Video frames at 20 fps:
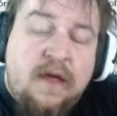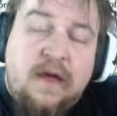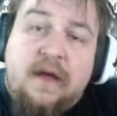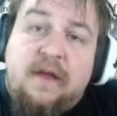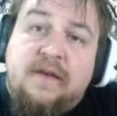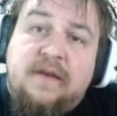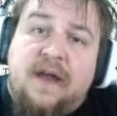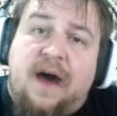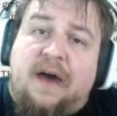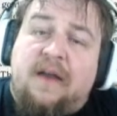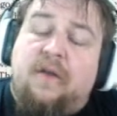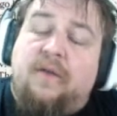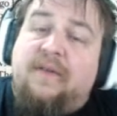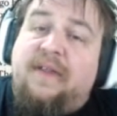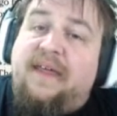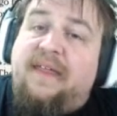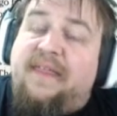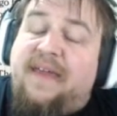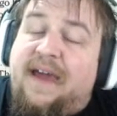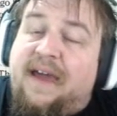Not only
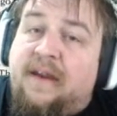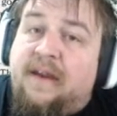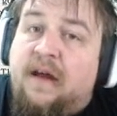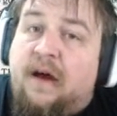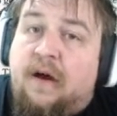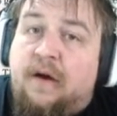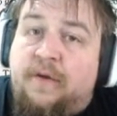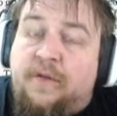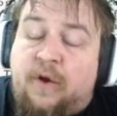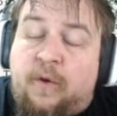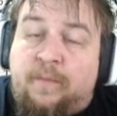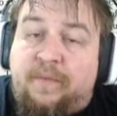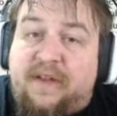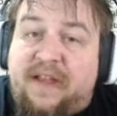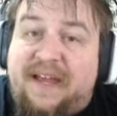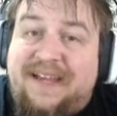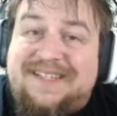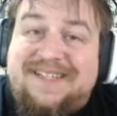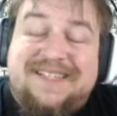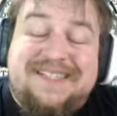then are there
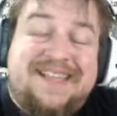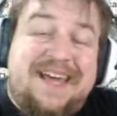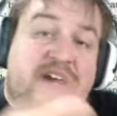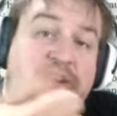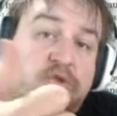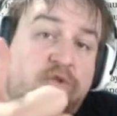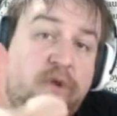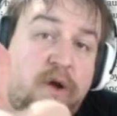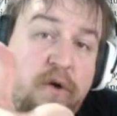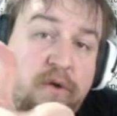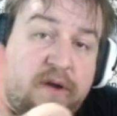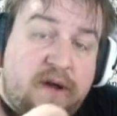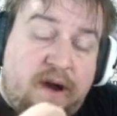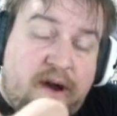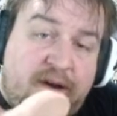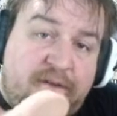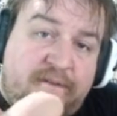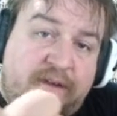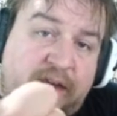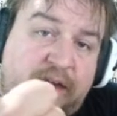places that grow
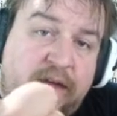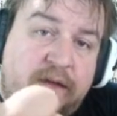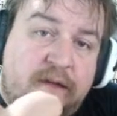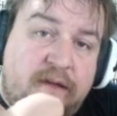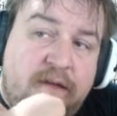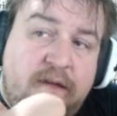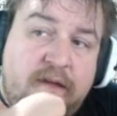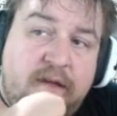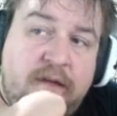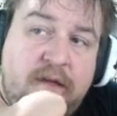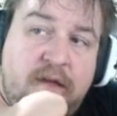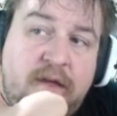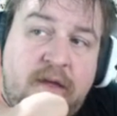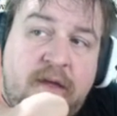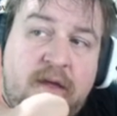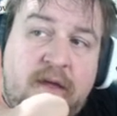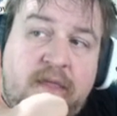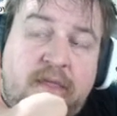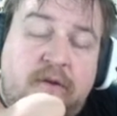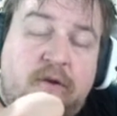coffee,
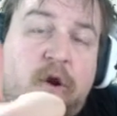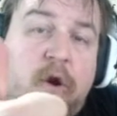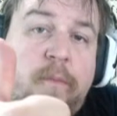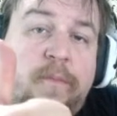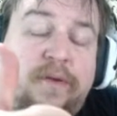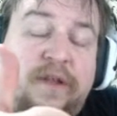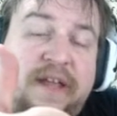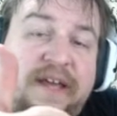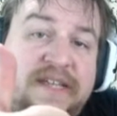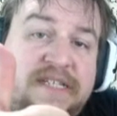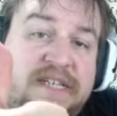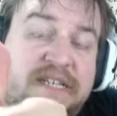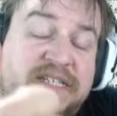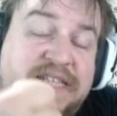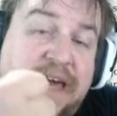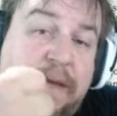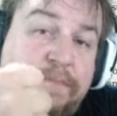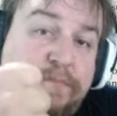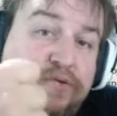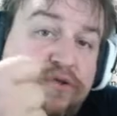there are places
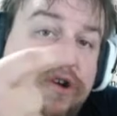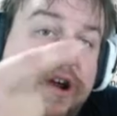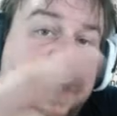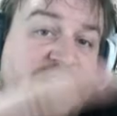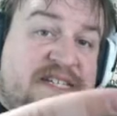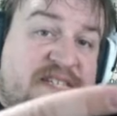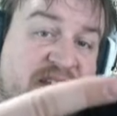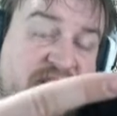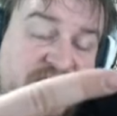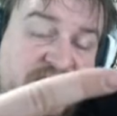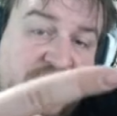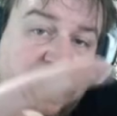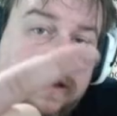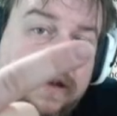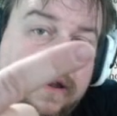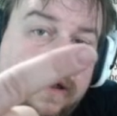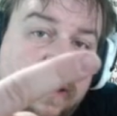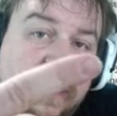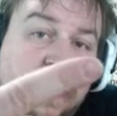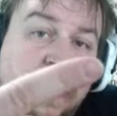that process it,
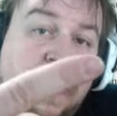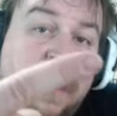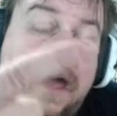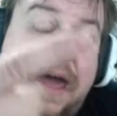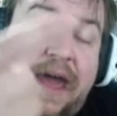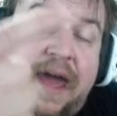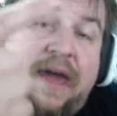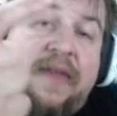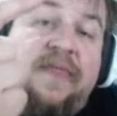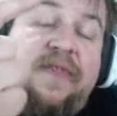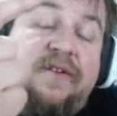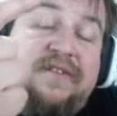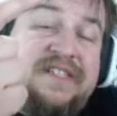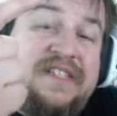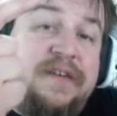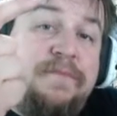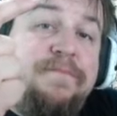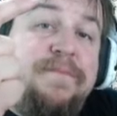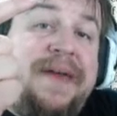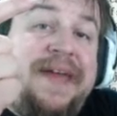and there's
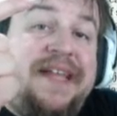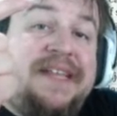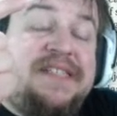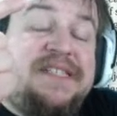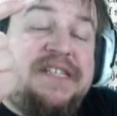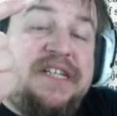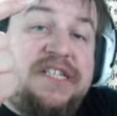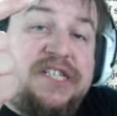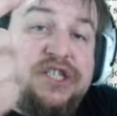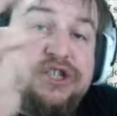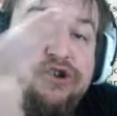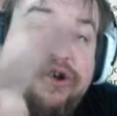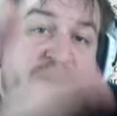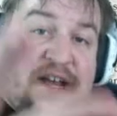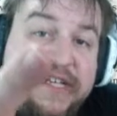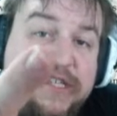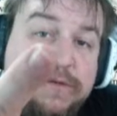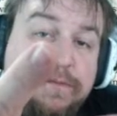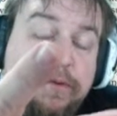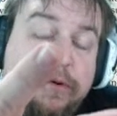the means to
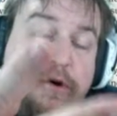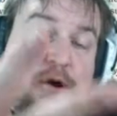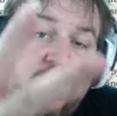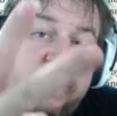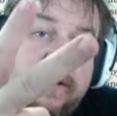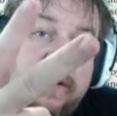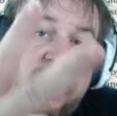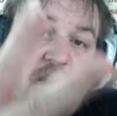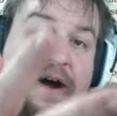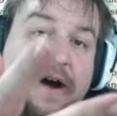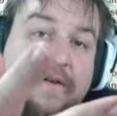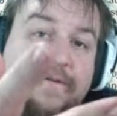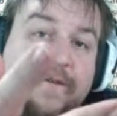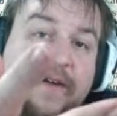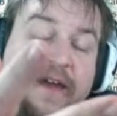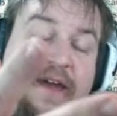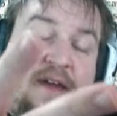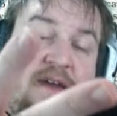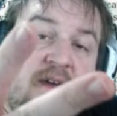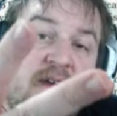transport
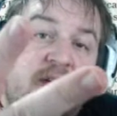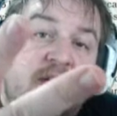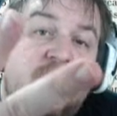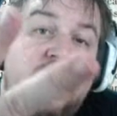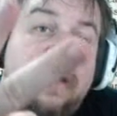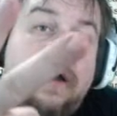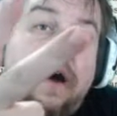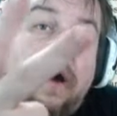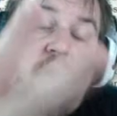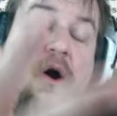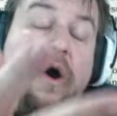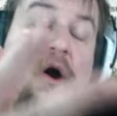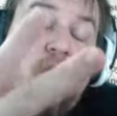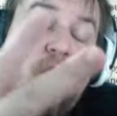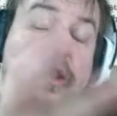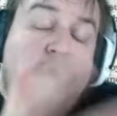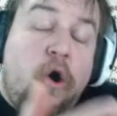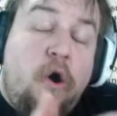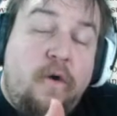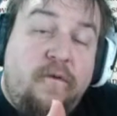coffee all
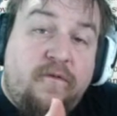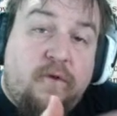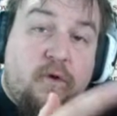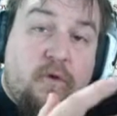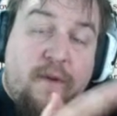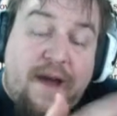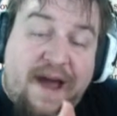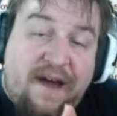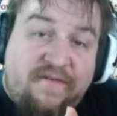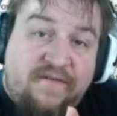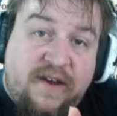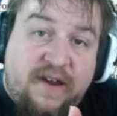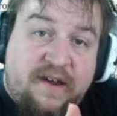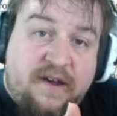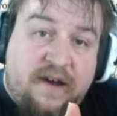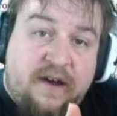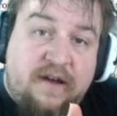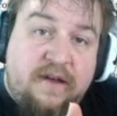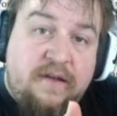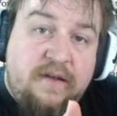over
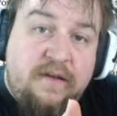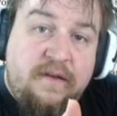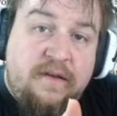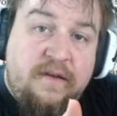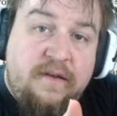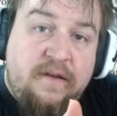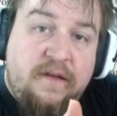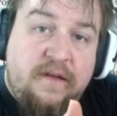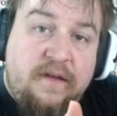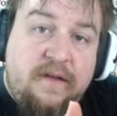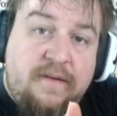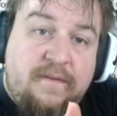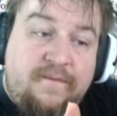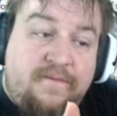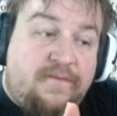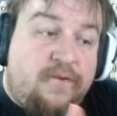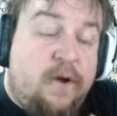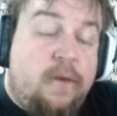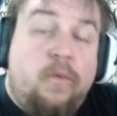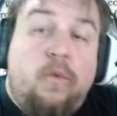Ravnica
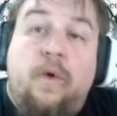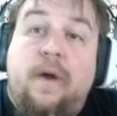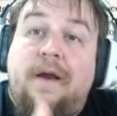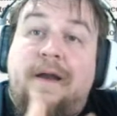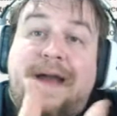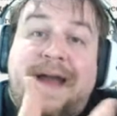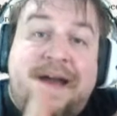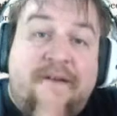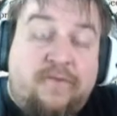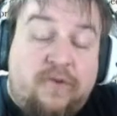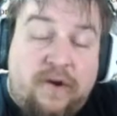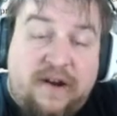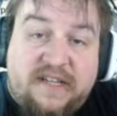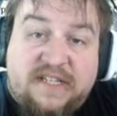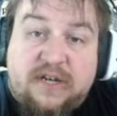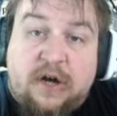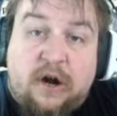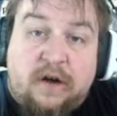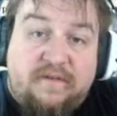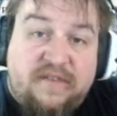from wherever it's
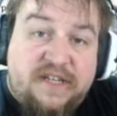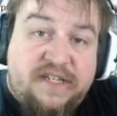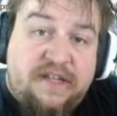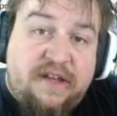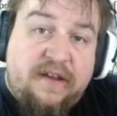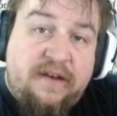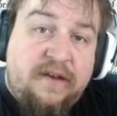harvested.